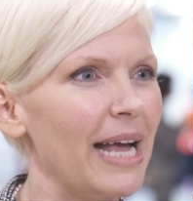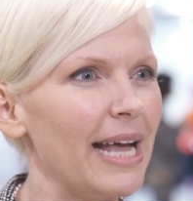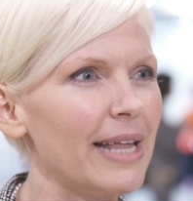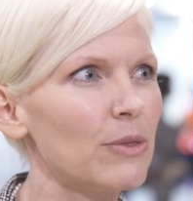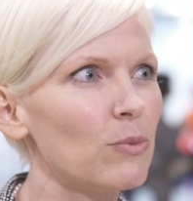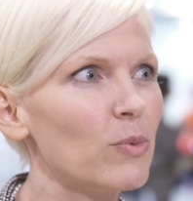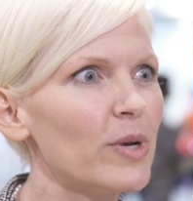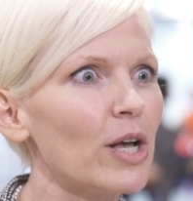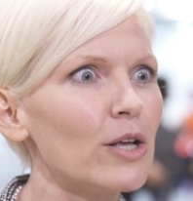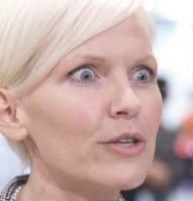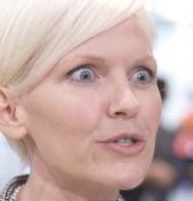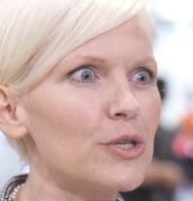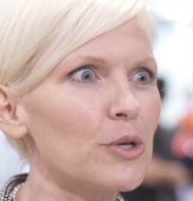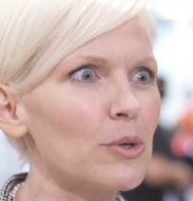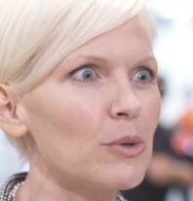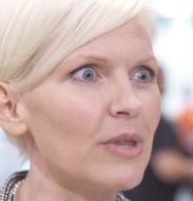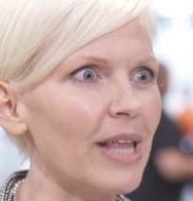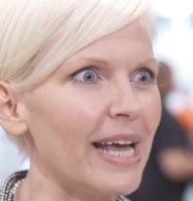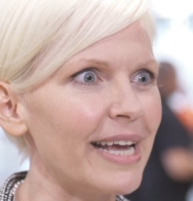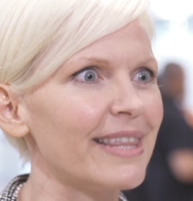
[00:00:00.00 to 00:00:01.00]
And we
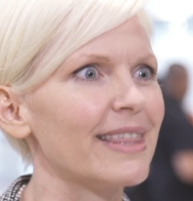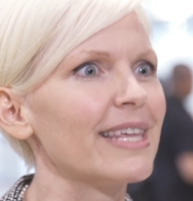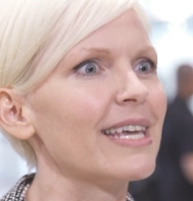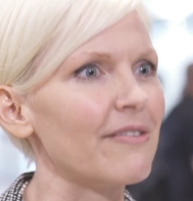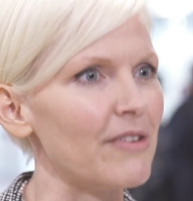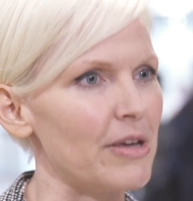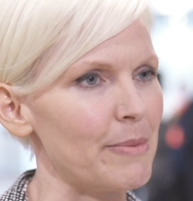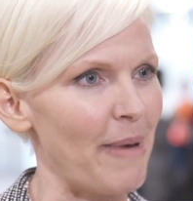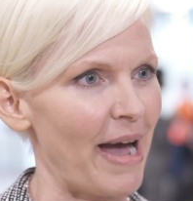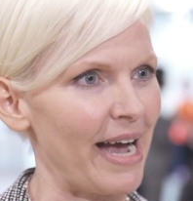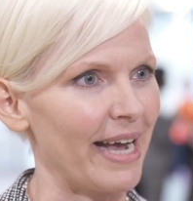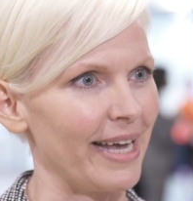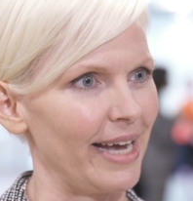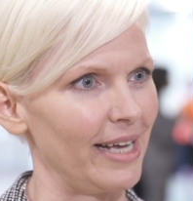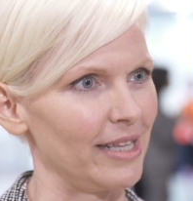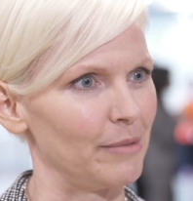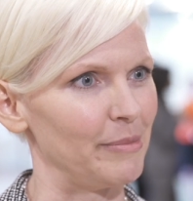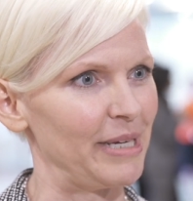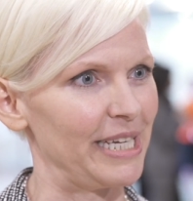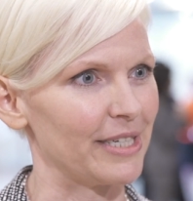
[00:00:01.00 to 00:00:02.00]
also like the giving back
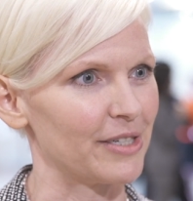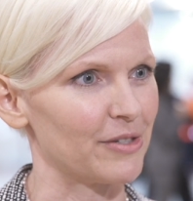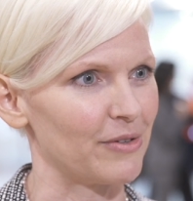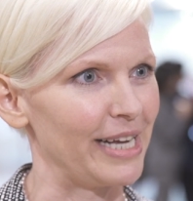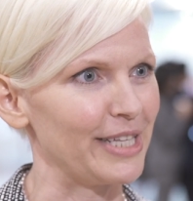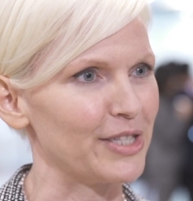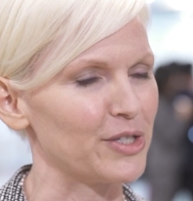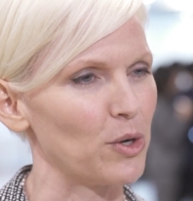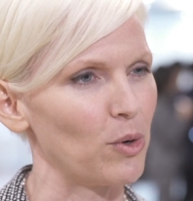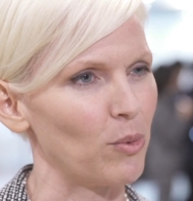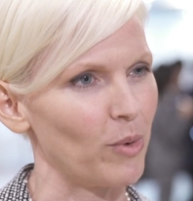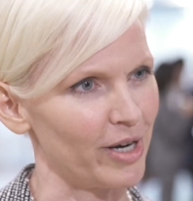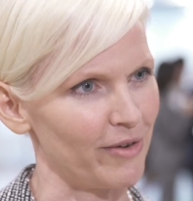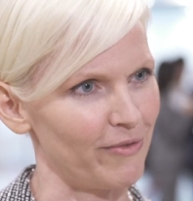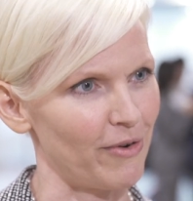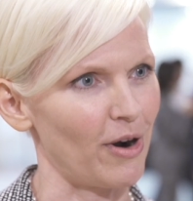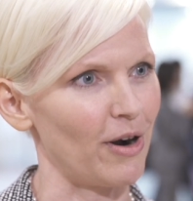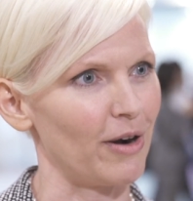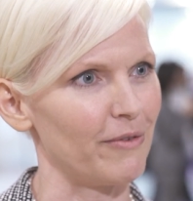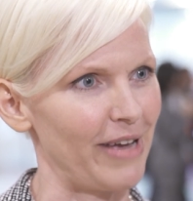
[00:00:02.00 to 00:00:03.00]
element, right? So one
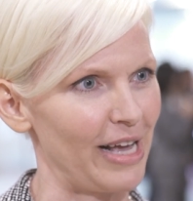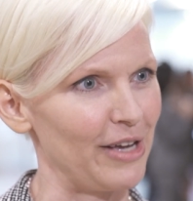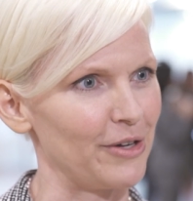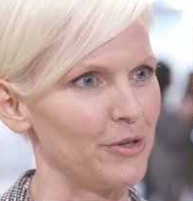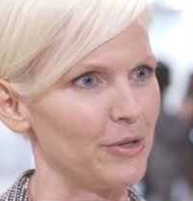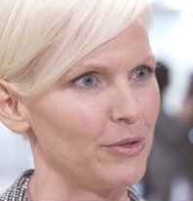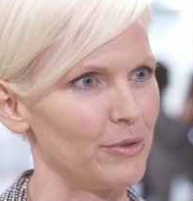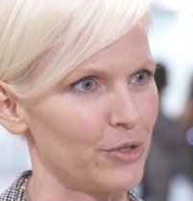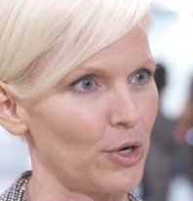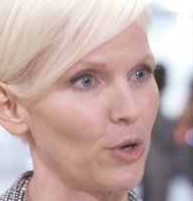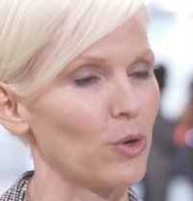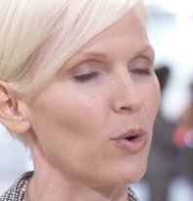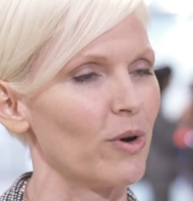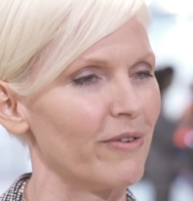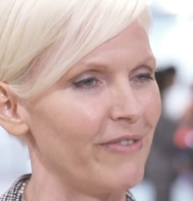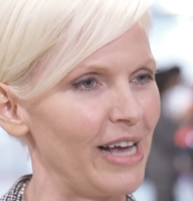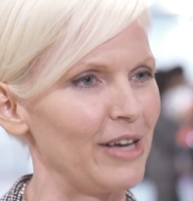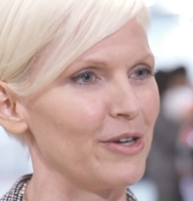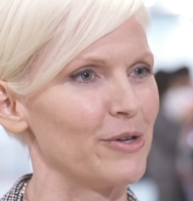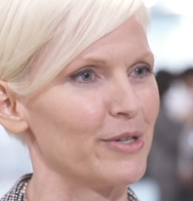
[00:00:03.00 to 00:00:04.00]
of our values, our
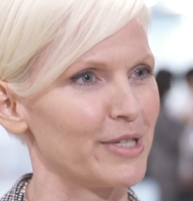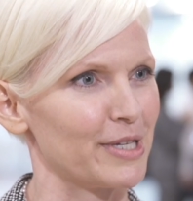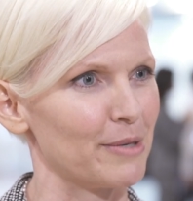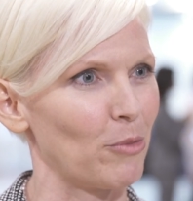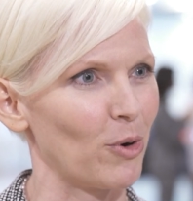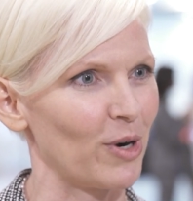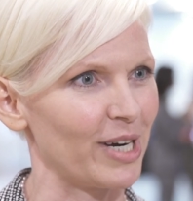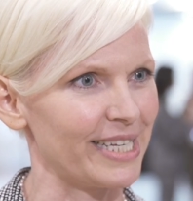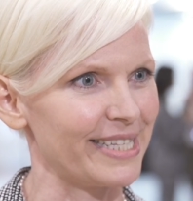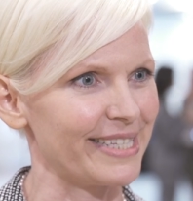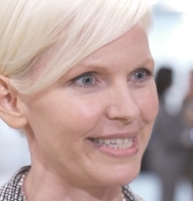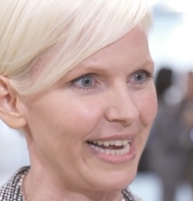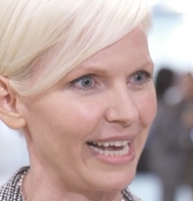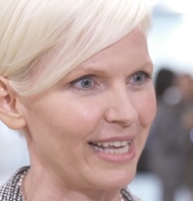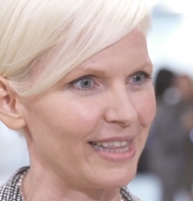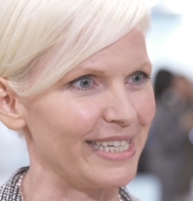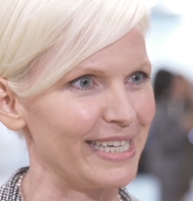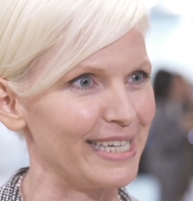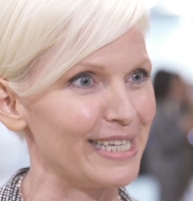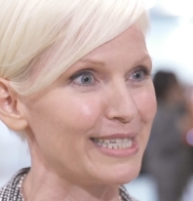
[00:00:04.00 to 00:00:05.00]
core values at Morgan
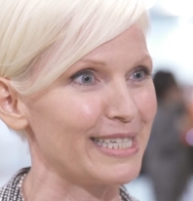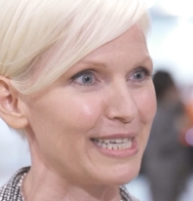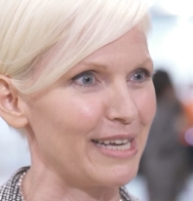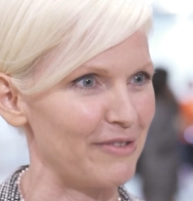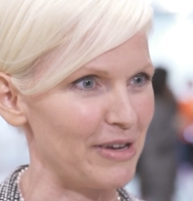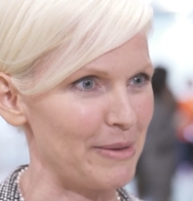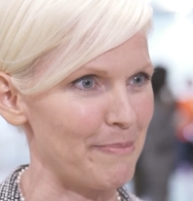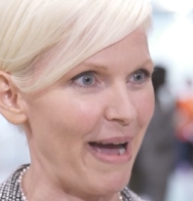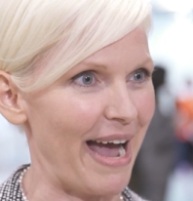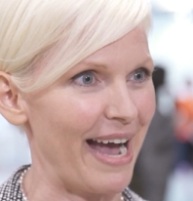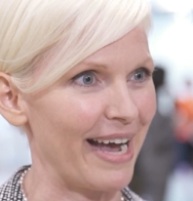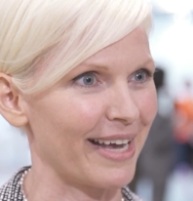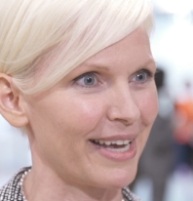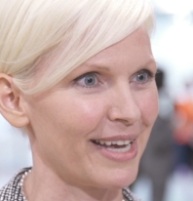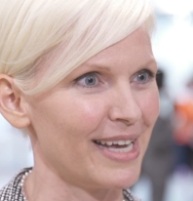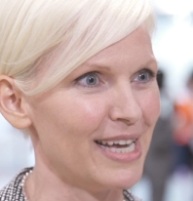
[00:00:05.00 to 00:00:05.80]
Stanley is giving back.